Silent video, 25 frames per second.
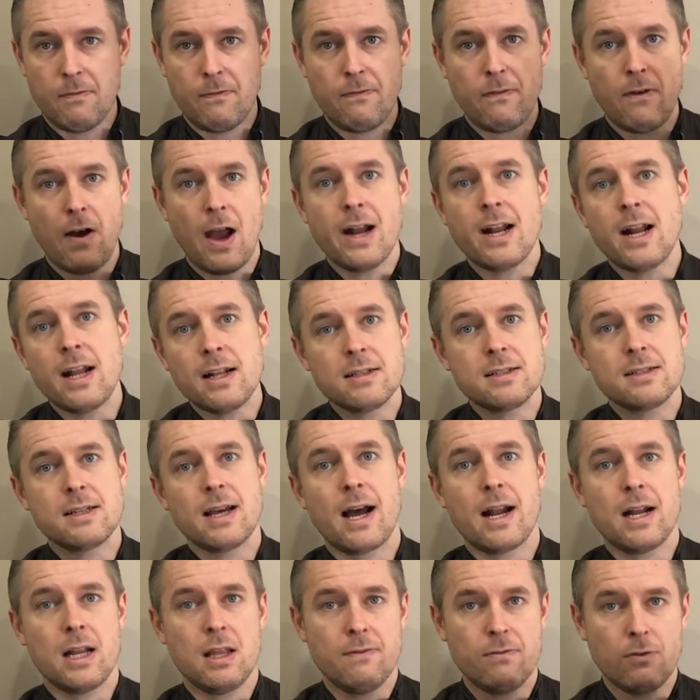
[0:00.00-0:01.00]
finance
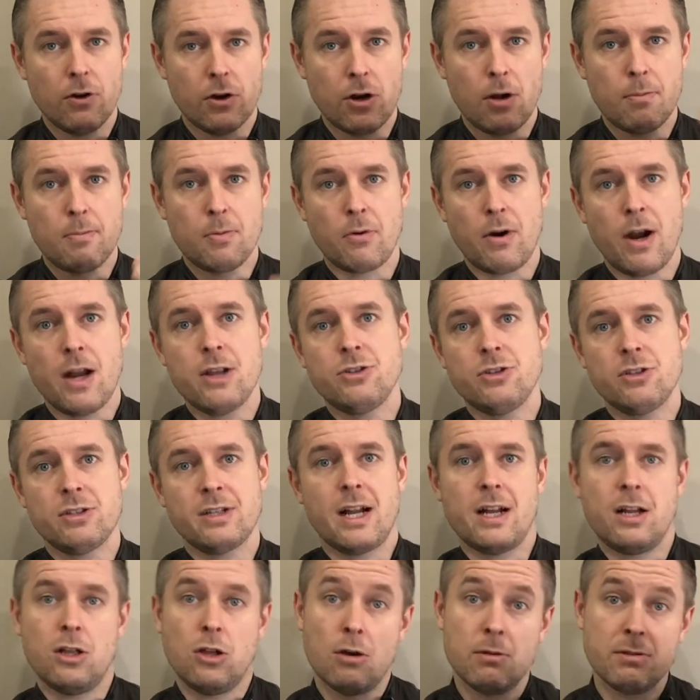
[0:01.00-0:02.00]
data, you've got operations
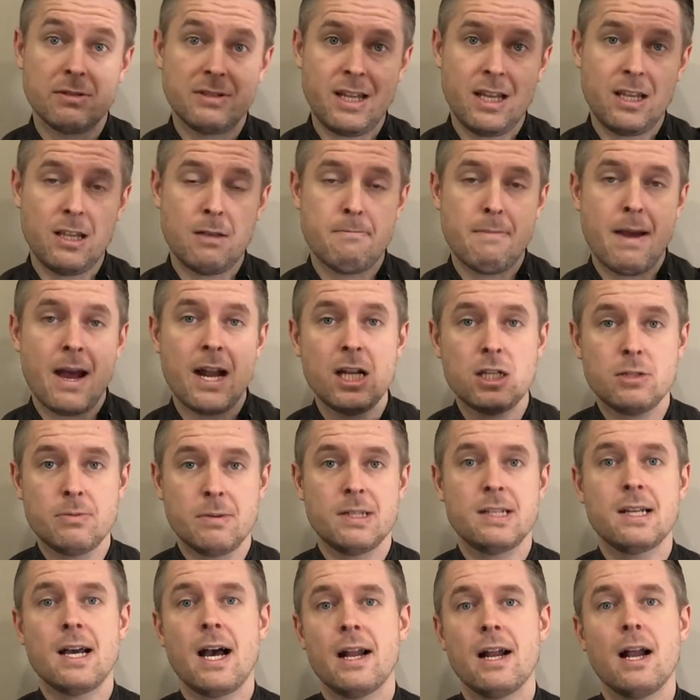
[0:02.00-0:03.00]
data, you've got senior
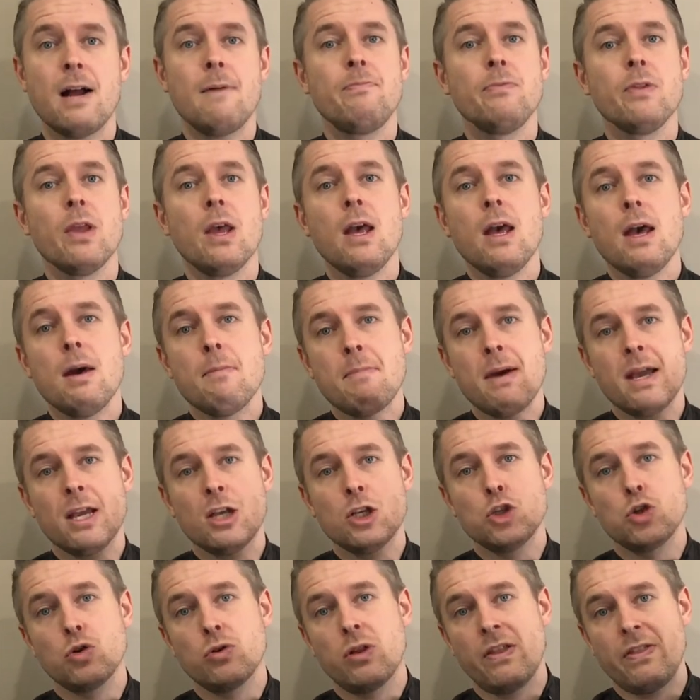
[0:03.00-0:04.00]
management data, making
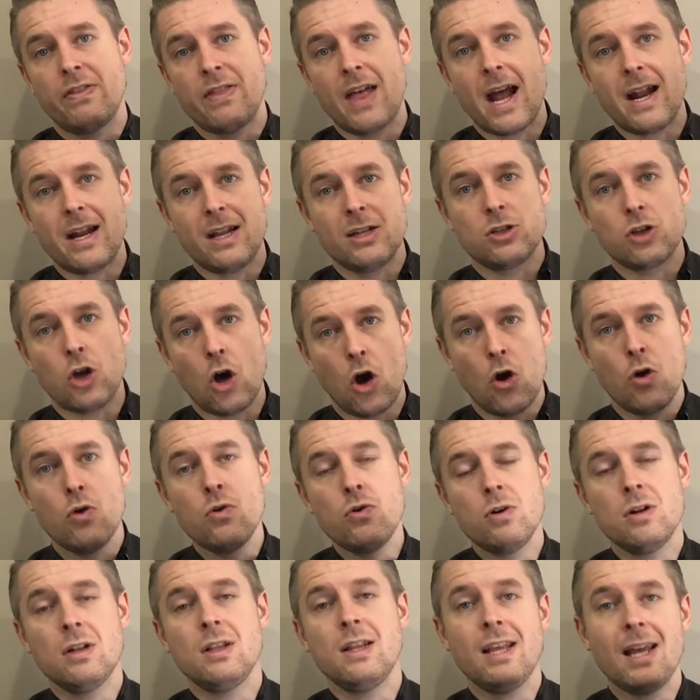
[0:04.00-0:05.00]
sure that that is
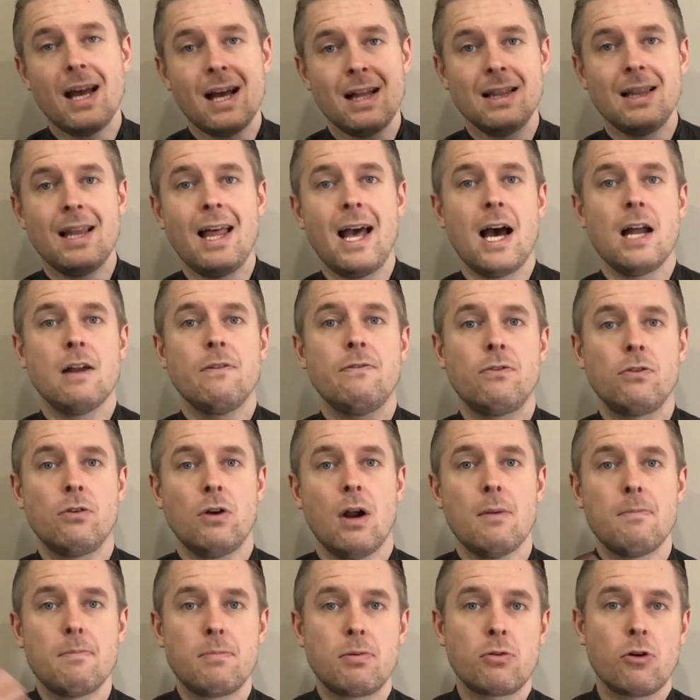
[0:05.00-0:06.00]
only allowed for
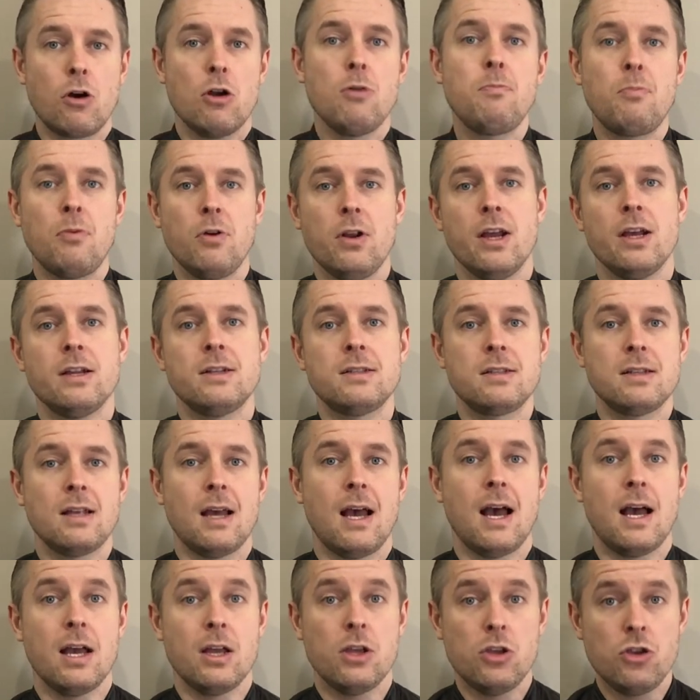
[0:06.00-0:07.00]
appropriate
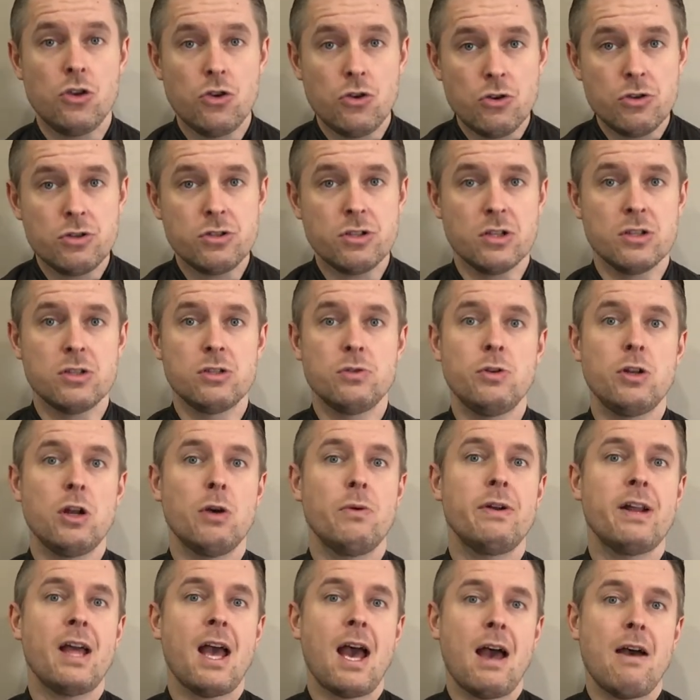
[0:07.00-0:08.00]
users. You don't
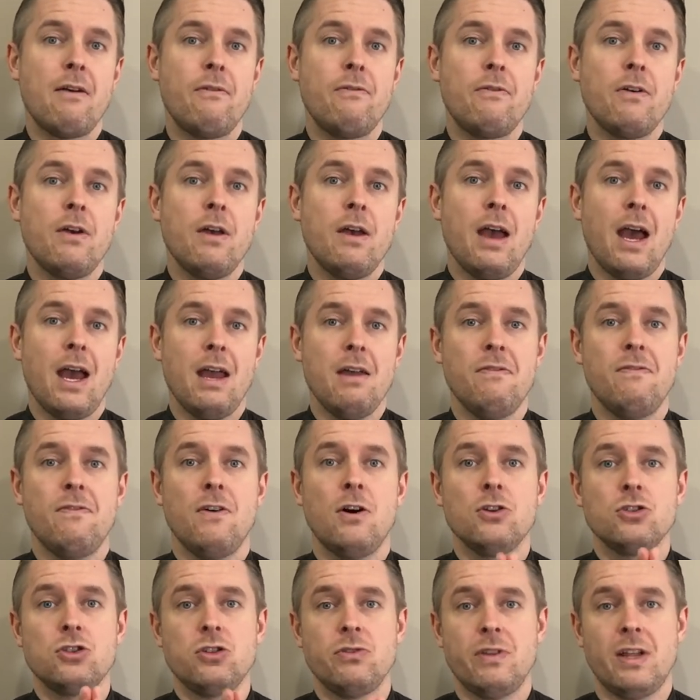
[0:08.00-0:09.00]
want to have a
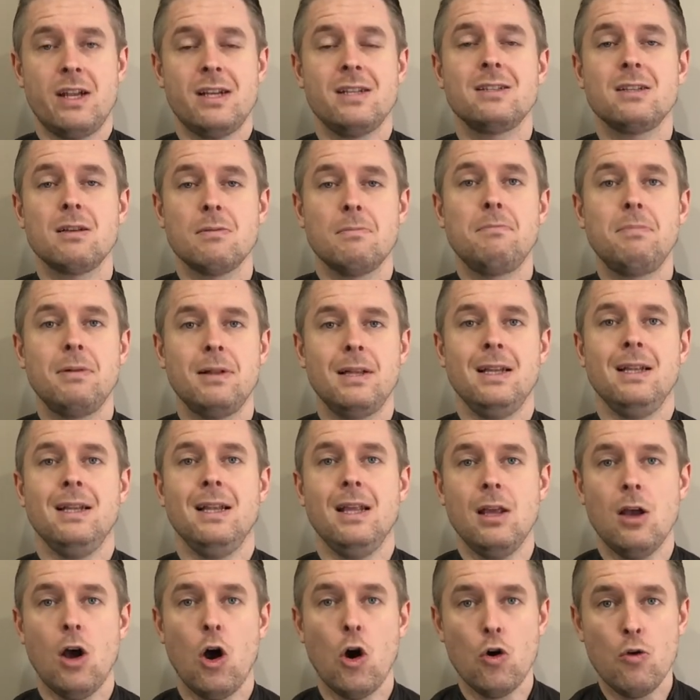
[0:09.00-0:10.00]
file server that is
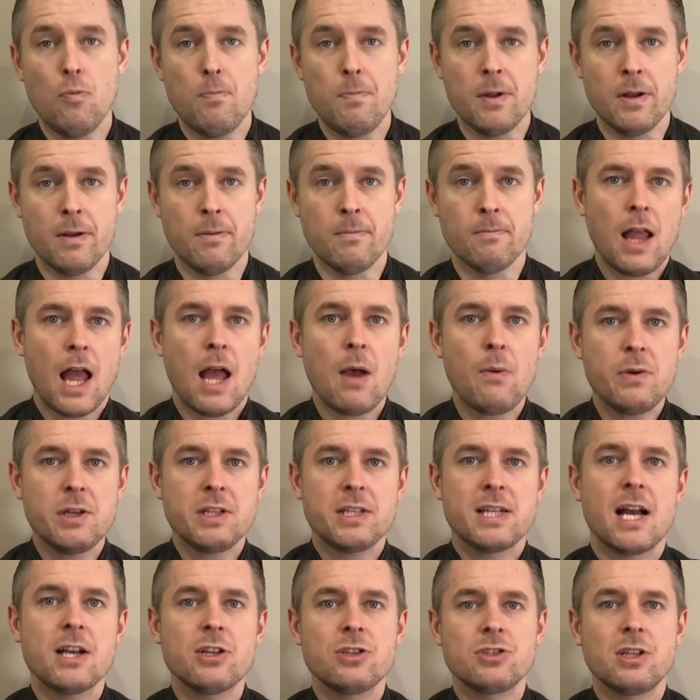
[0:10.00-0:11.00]
completely open. And we
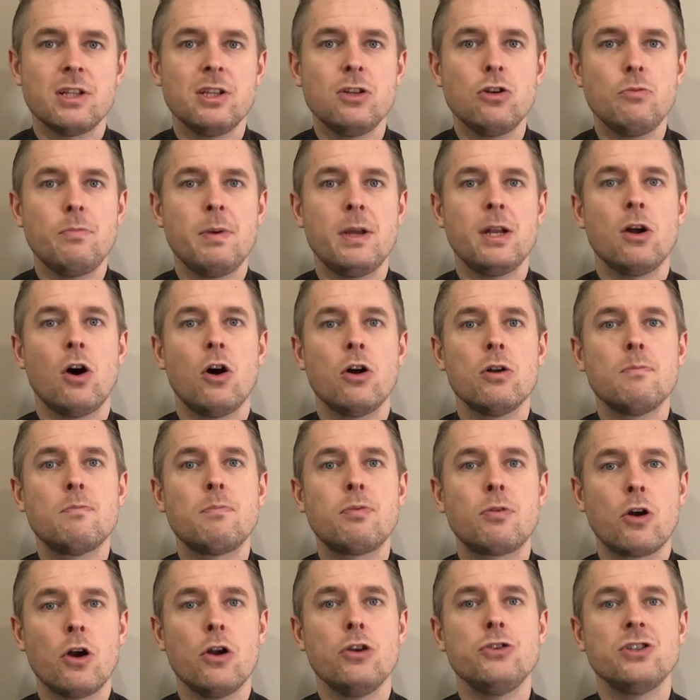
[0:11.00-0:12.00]
touched a little bit on
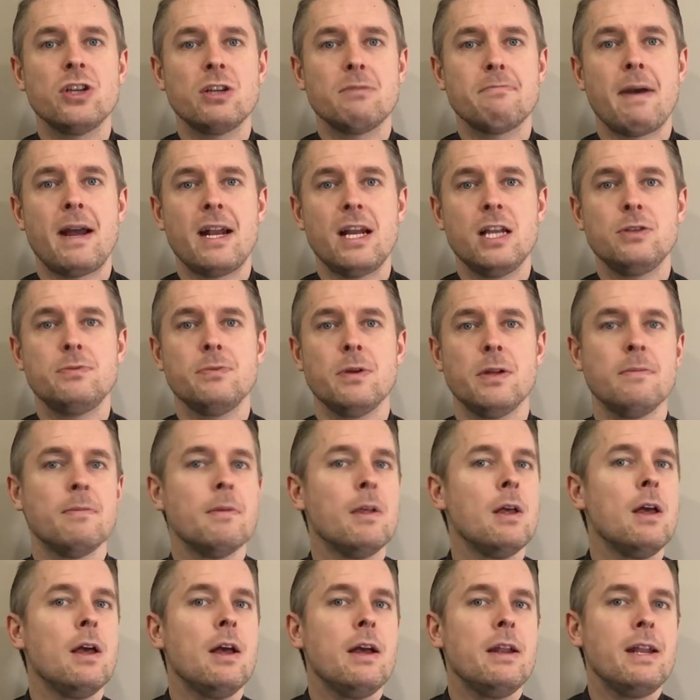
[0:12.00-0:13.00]
project management.
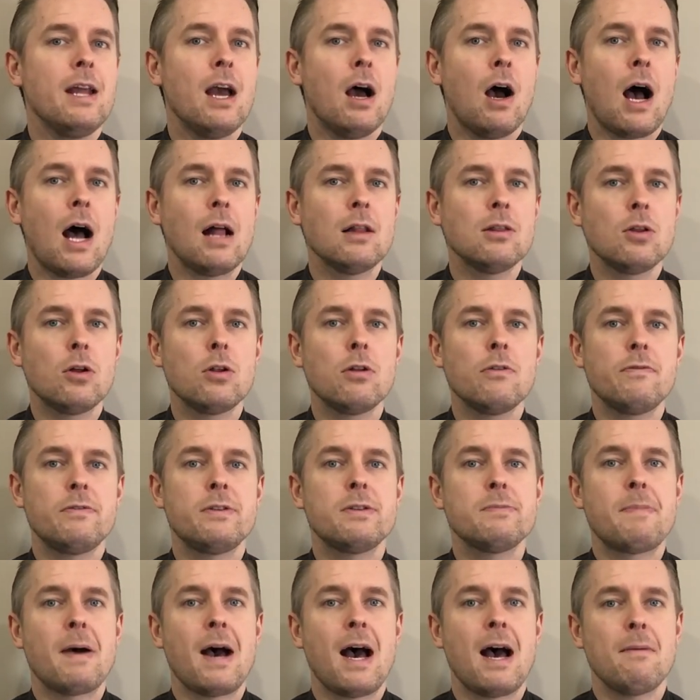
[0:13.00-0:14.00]
Now, a lot of
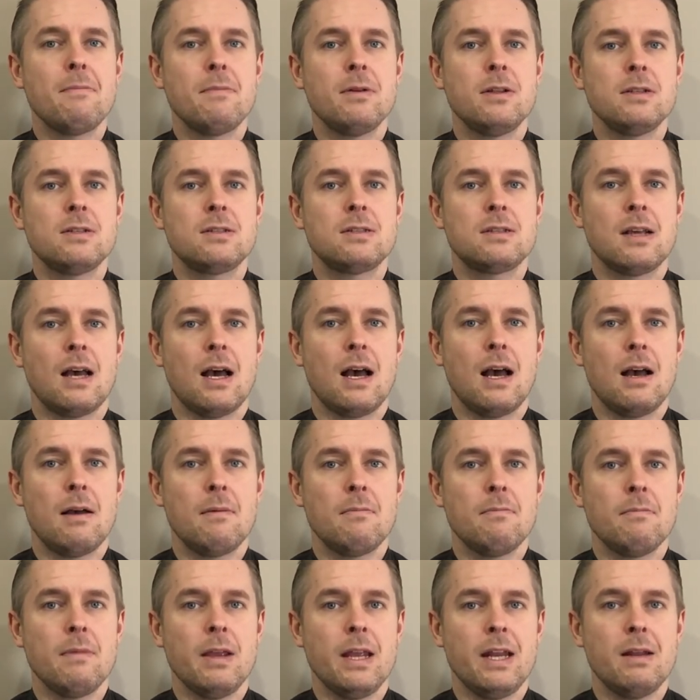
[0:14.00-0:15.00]
departments
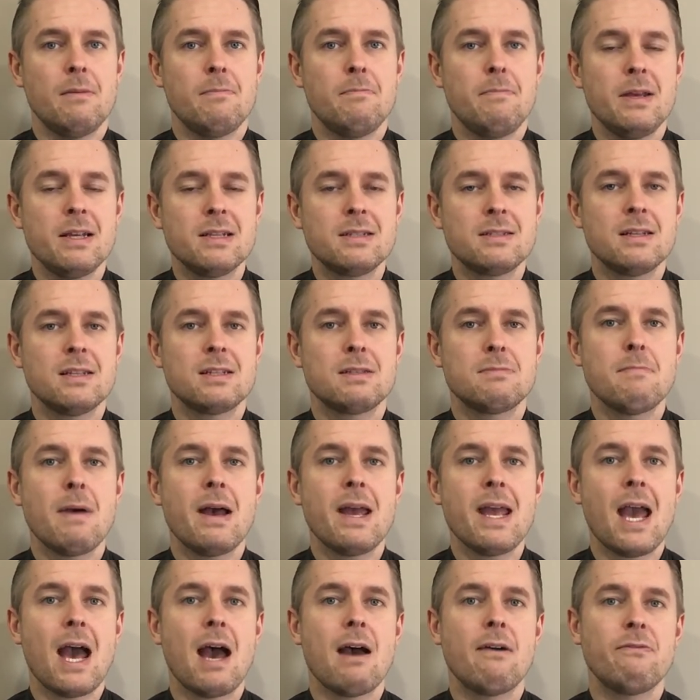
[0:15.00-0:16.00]
in a business
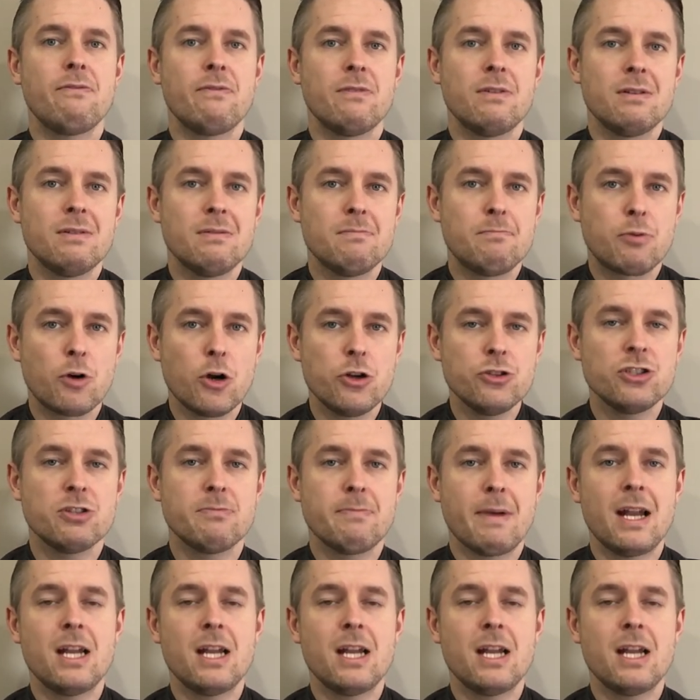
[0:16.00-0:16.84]
may have project